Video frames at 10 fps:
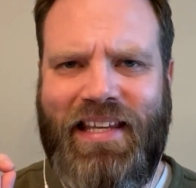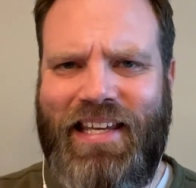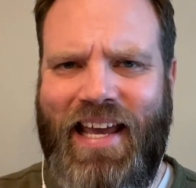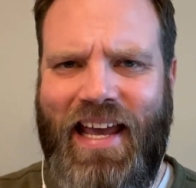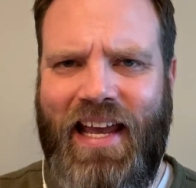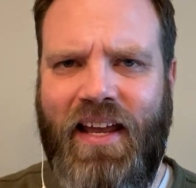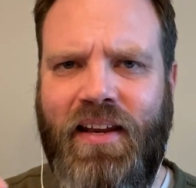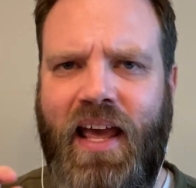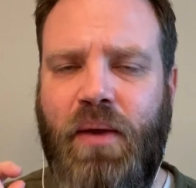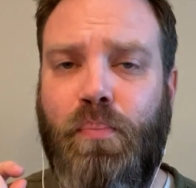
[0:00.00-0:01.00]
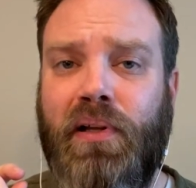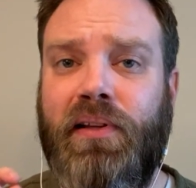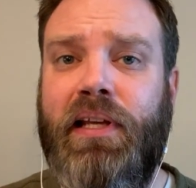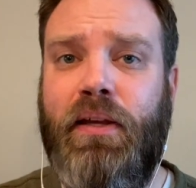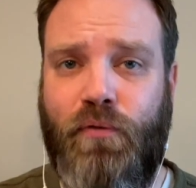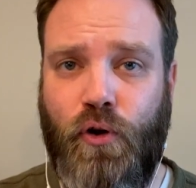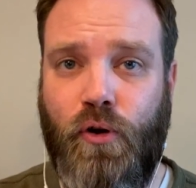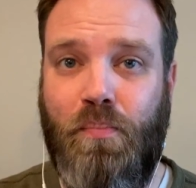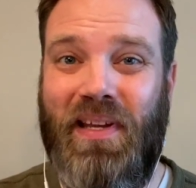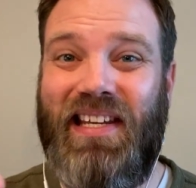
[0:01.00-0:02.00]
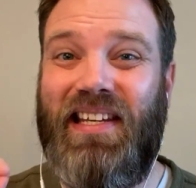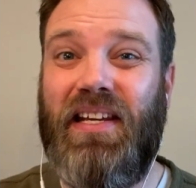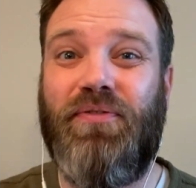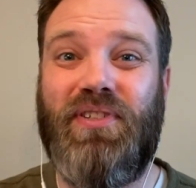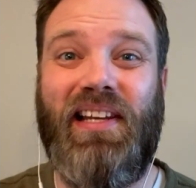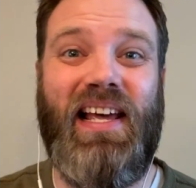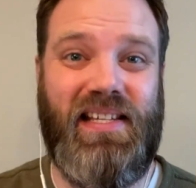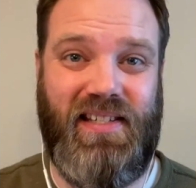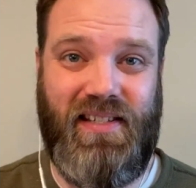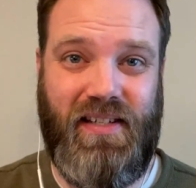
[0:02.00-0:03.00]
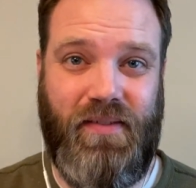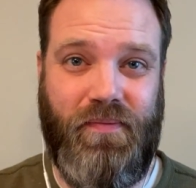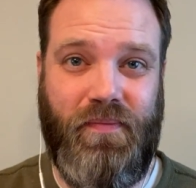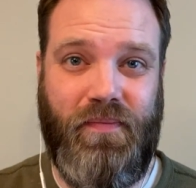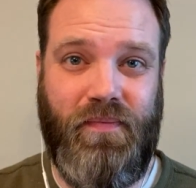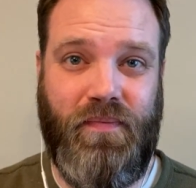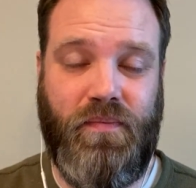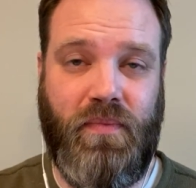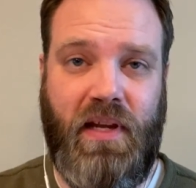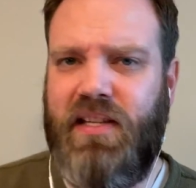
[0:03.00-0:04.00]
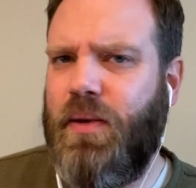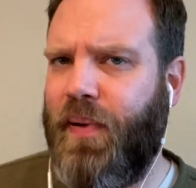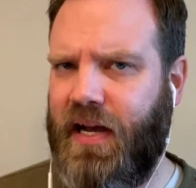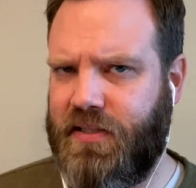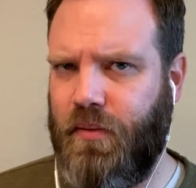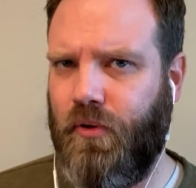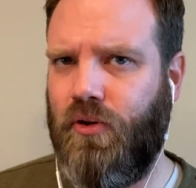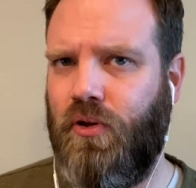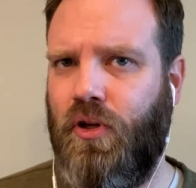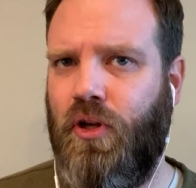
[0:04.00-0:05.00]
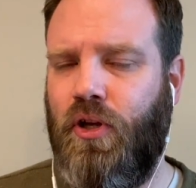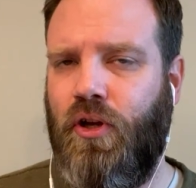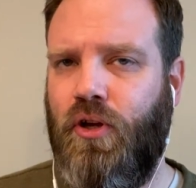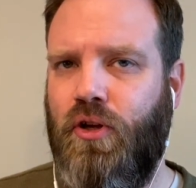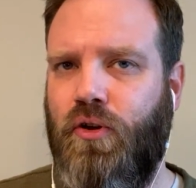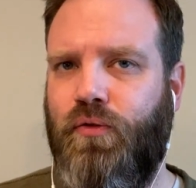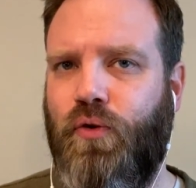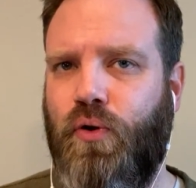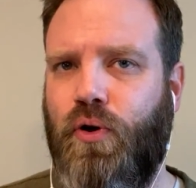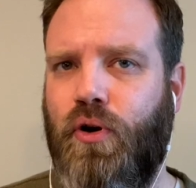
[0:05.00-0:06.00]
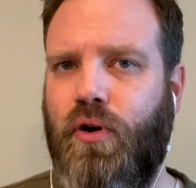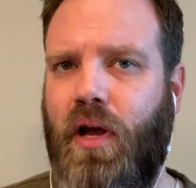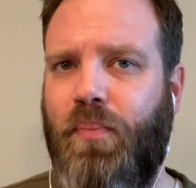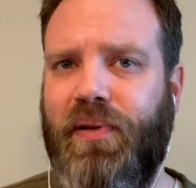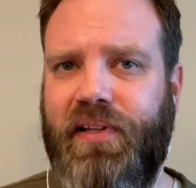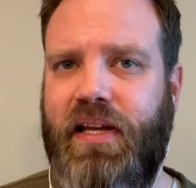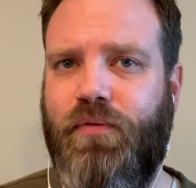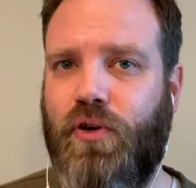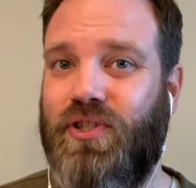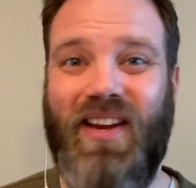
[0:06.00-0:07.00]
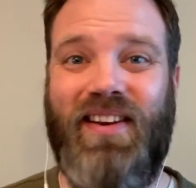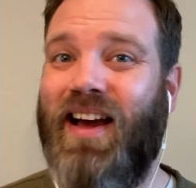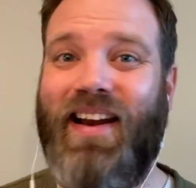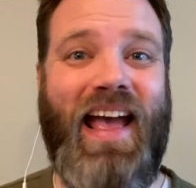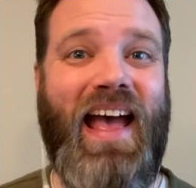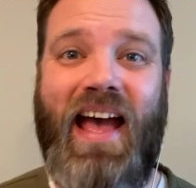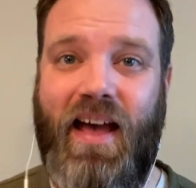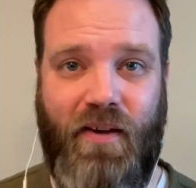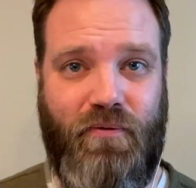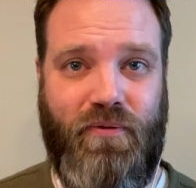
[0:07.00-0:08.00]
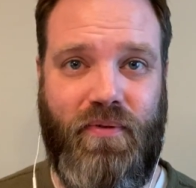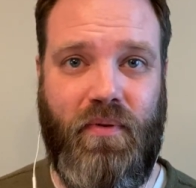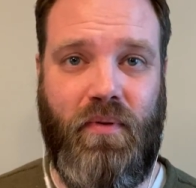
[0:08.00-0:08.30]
can a believer be giftless? Is it possible for a believer to not have